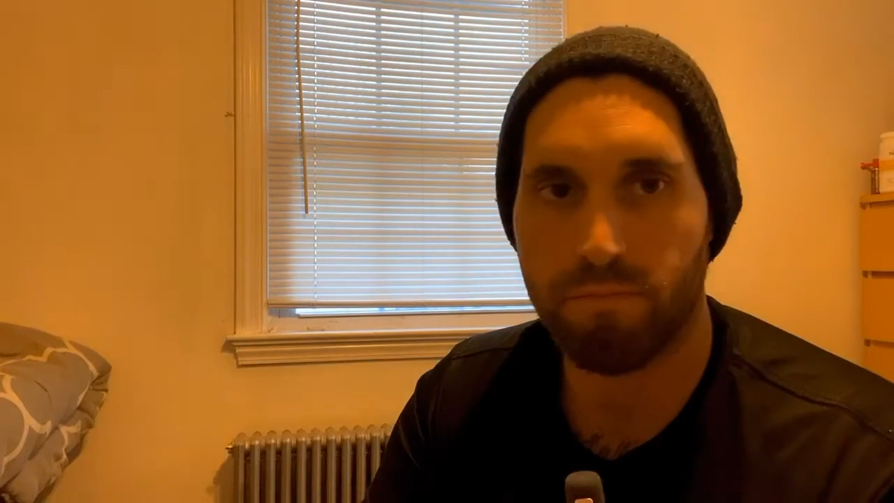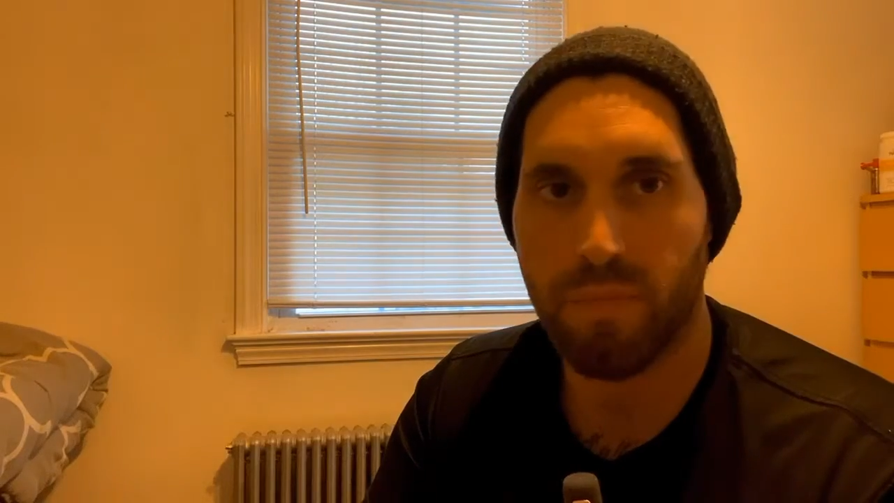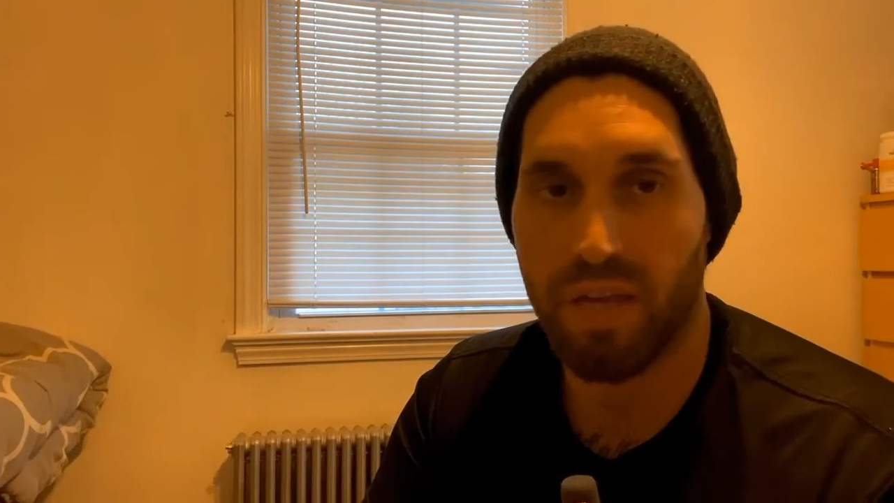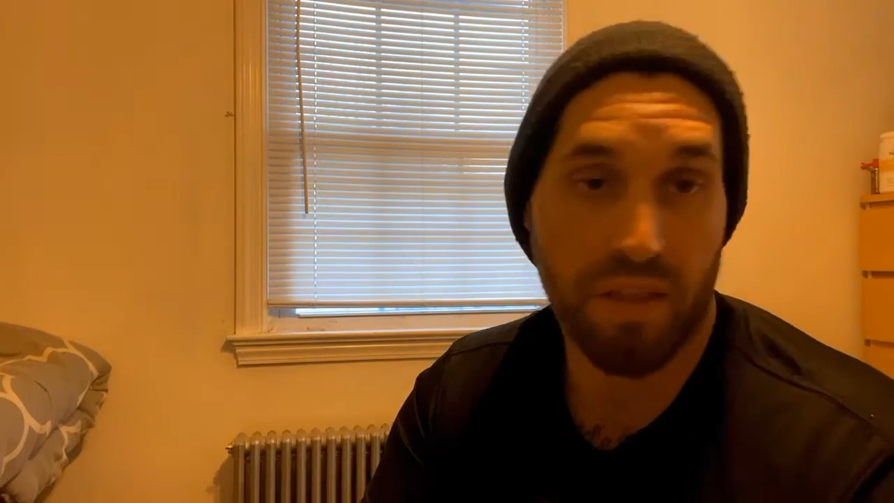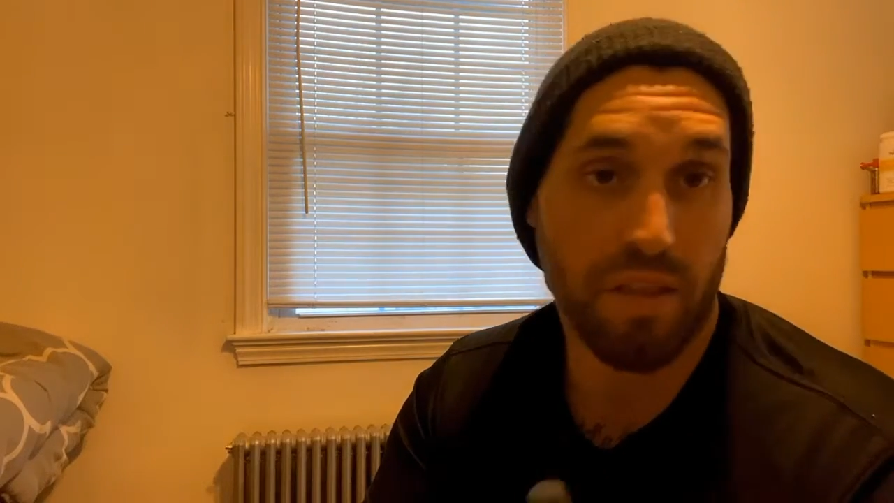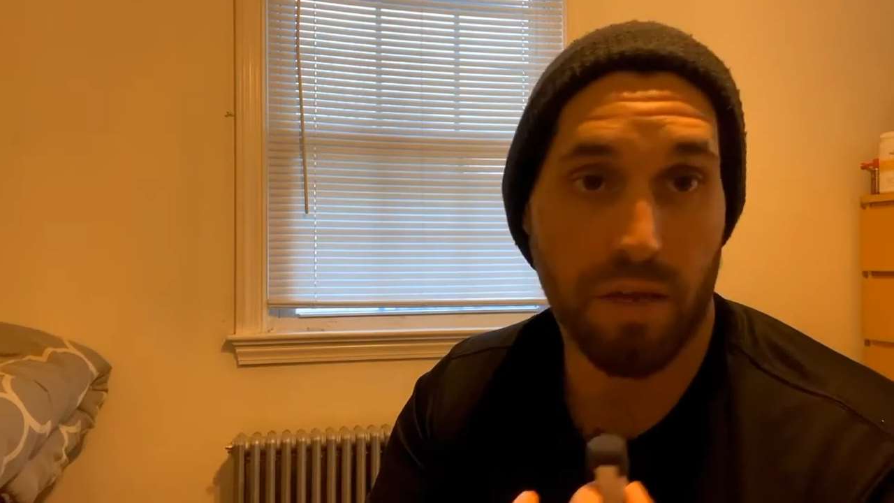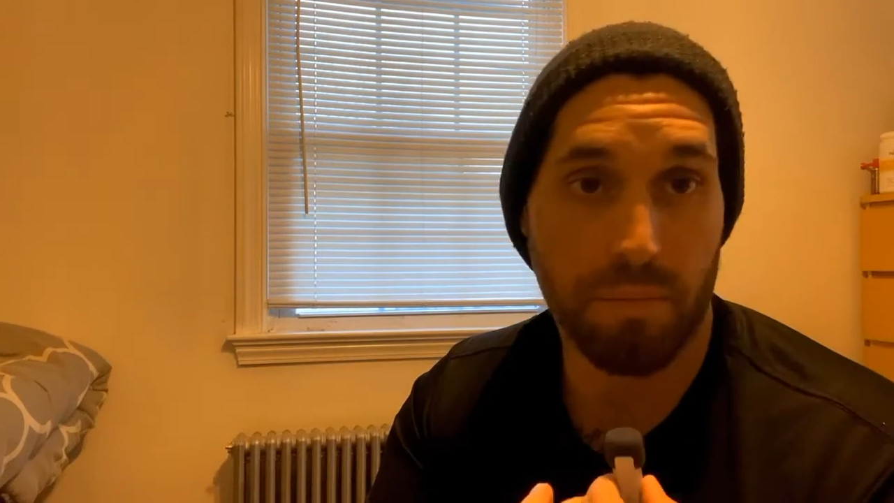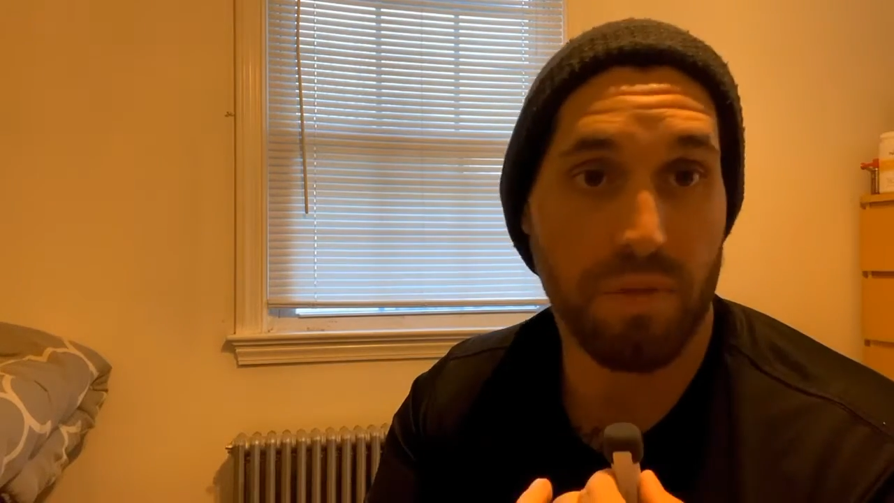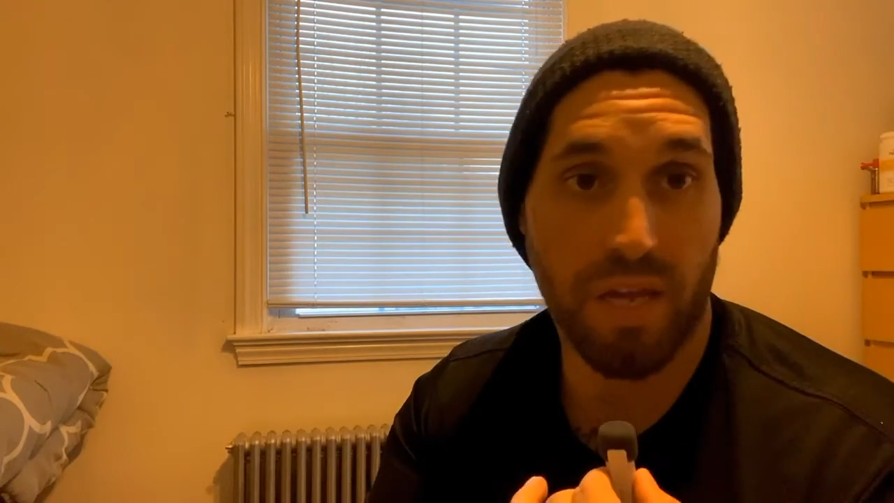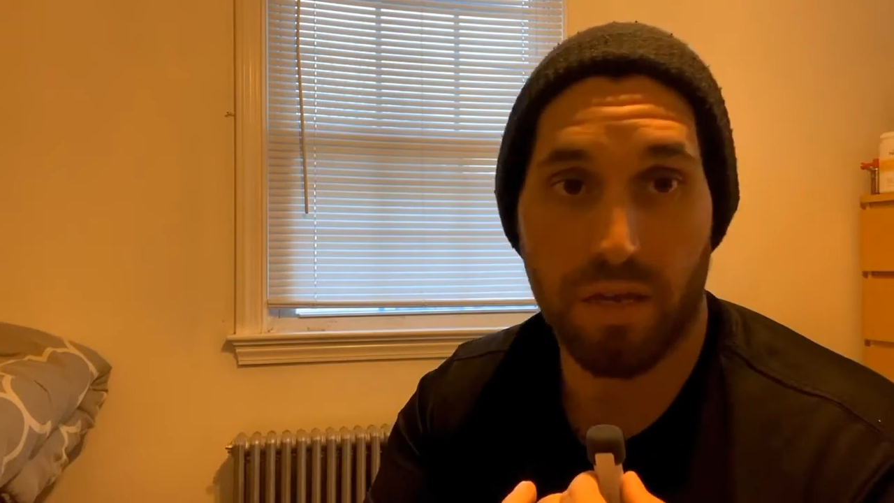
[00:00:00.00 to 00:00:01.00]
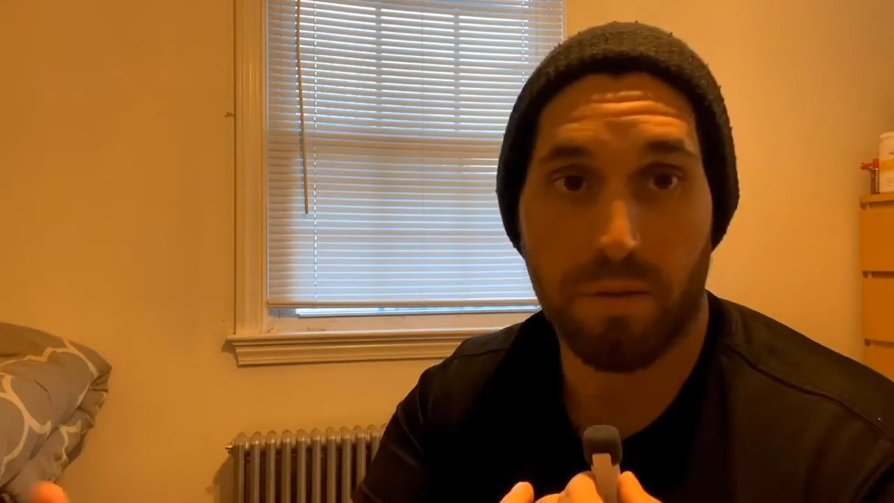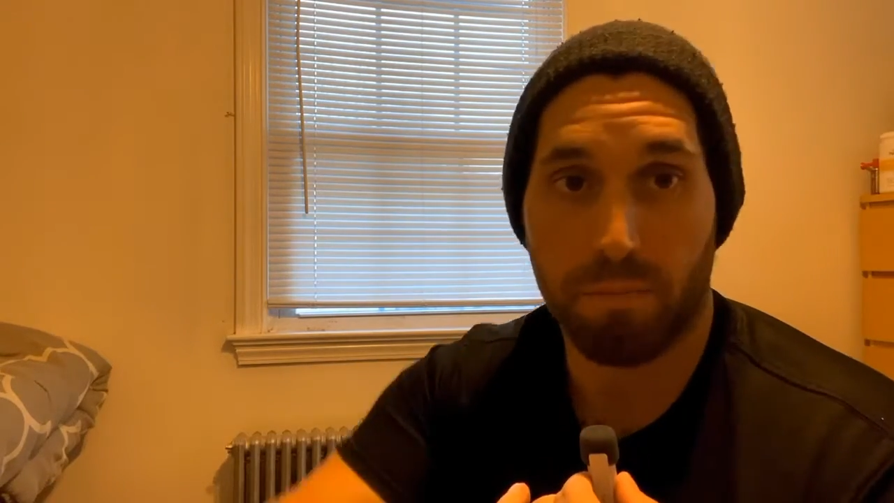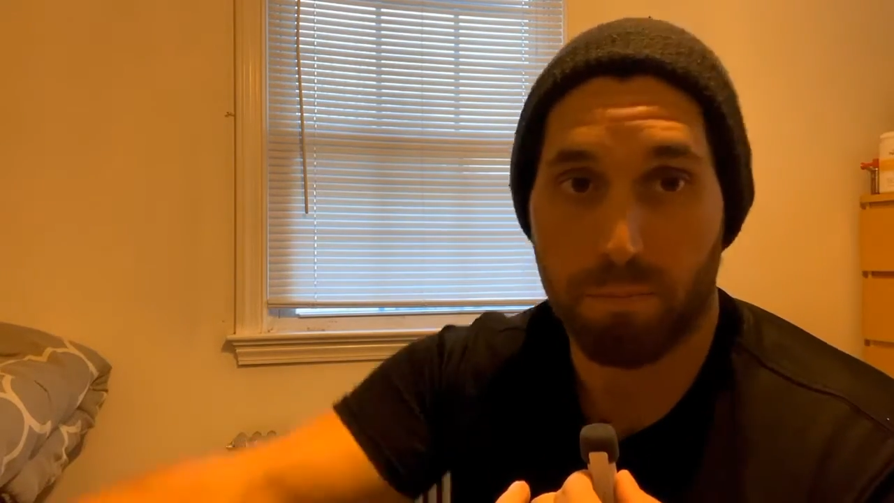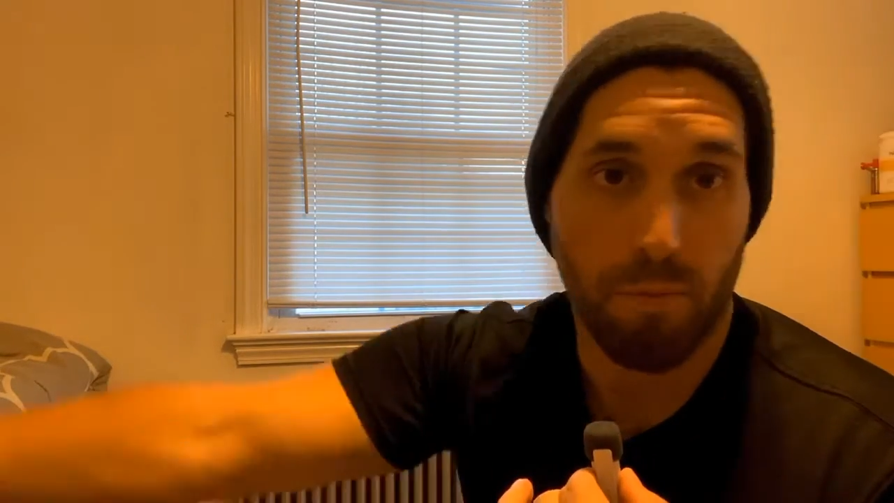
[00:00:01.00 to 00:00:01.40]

then they